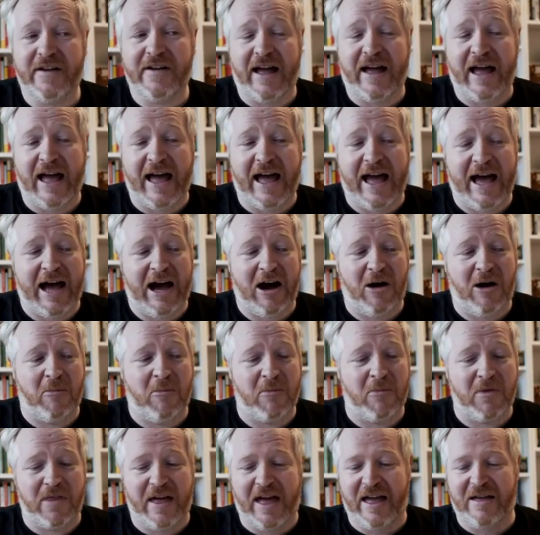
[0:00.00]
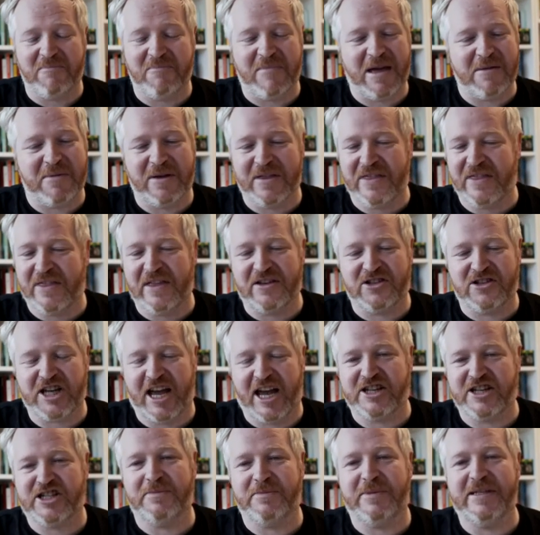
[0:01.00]
um, that maybe the
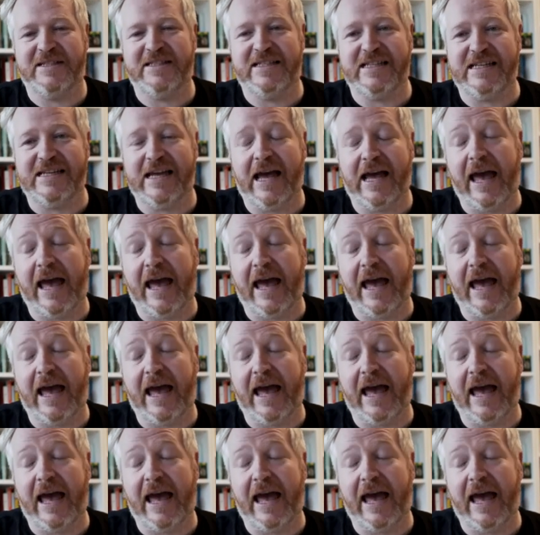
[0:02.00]
ChatGPT